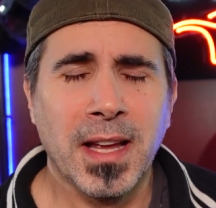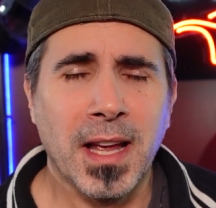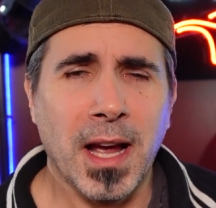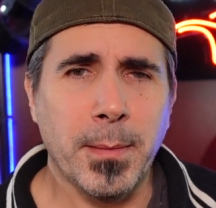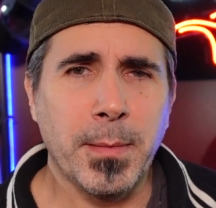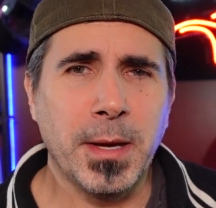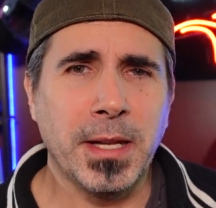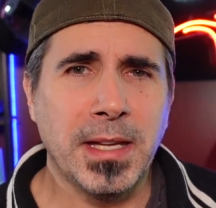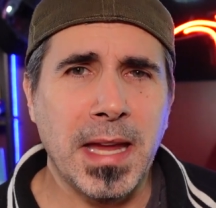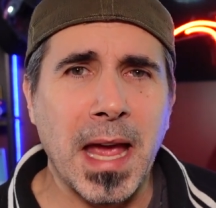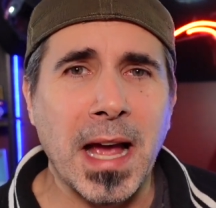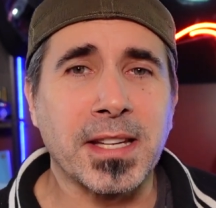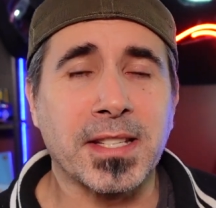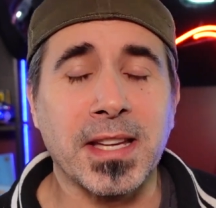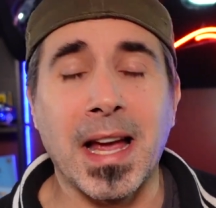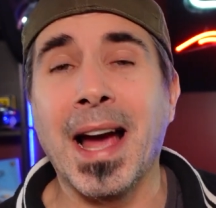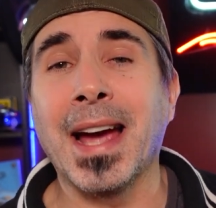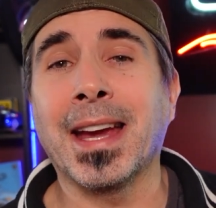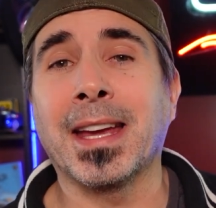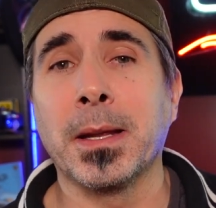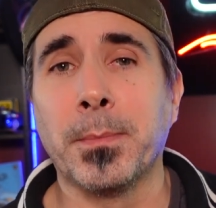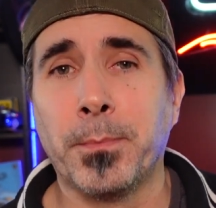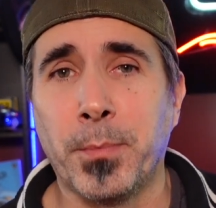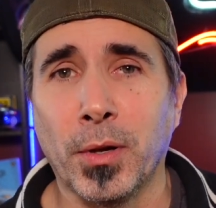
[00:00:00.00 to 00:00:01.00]
I mean, yes,
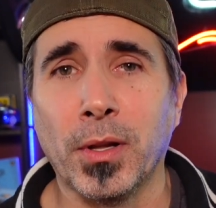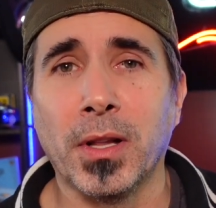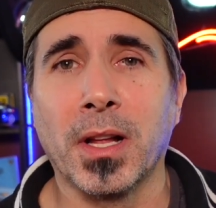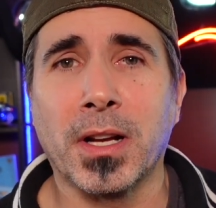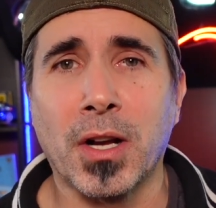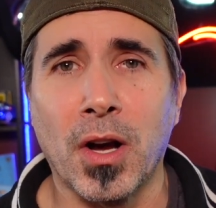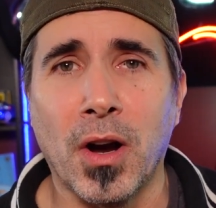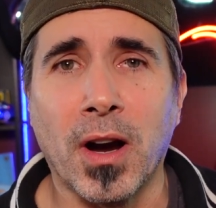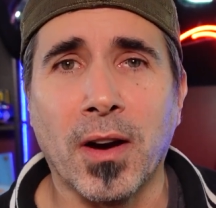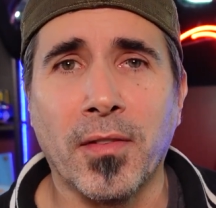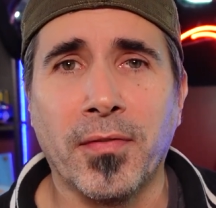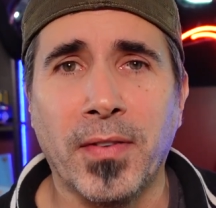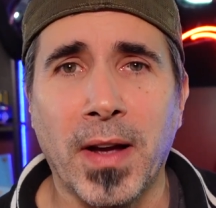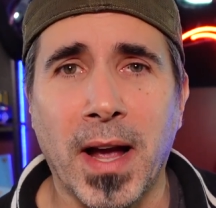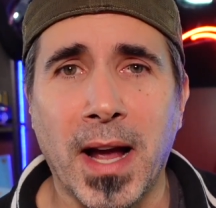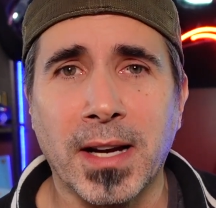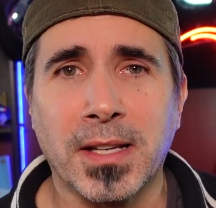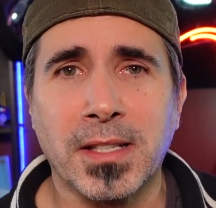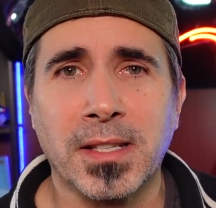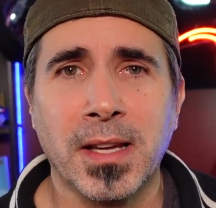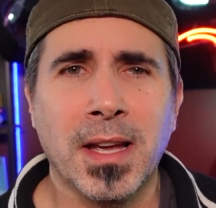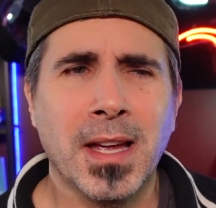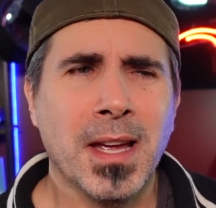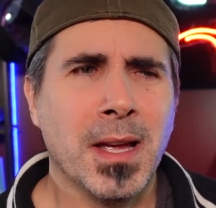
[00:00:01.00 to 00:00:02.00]
I can pull a
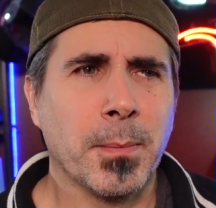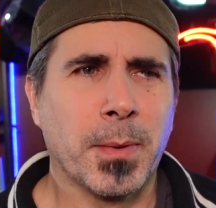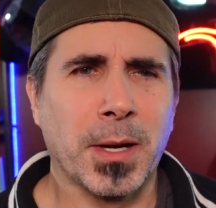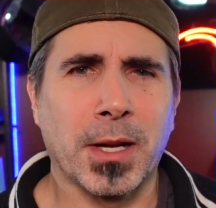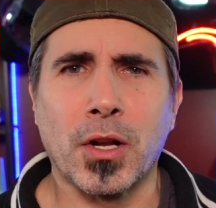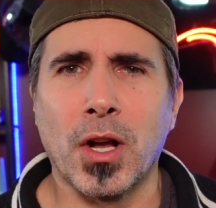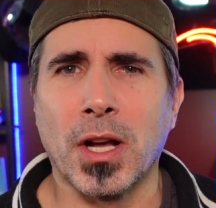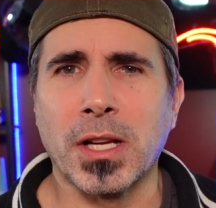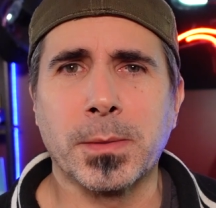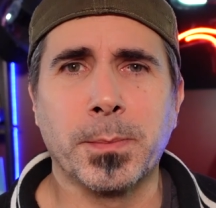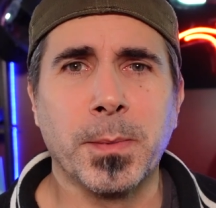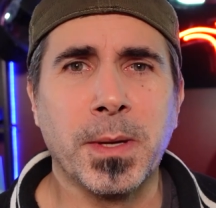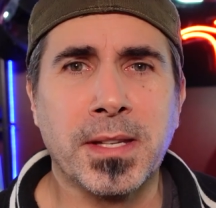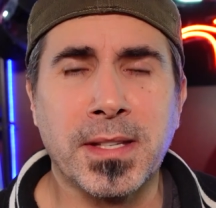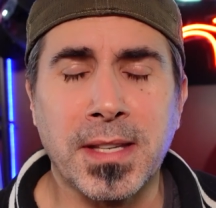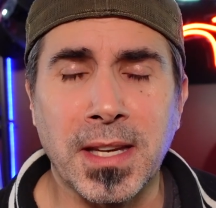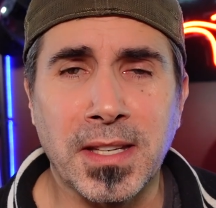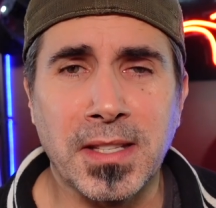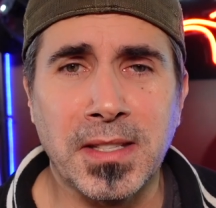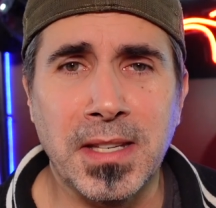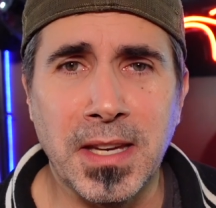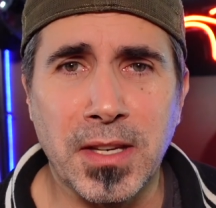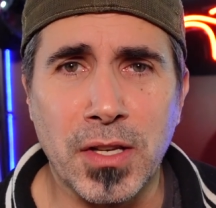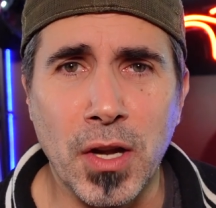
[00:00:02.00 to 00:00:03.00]
Carfax, but it cost me
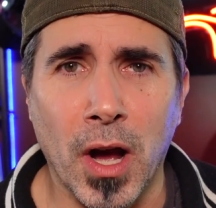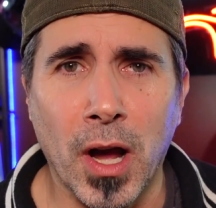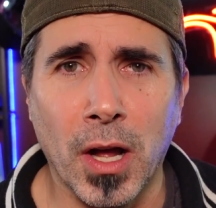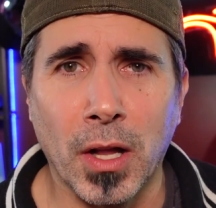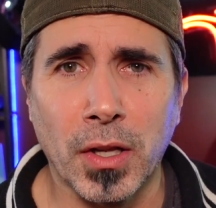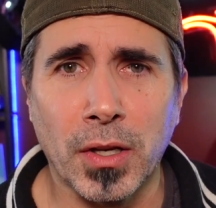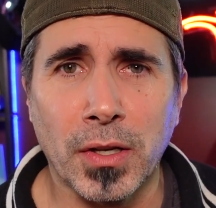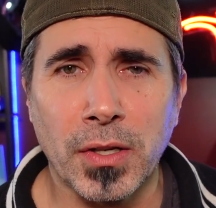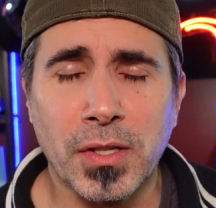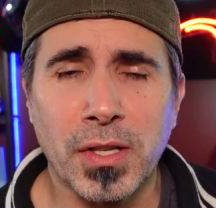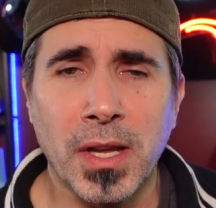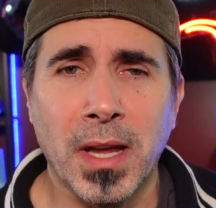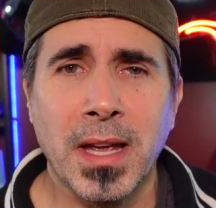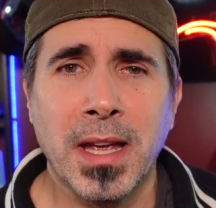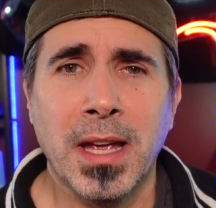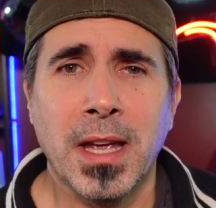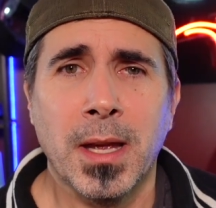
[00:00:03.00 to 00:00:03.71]
$60.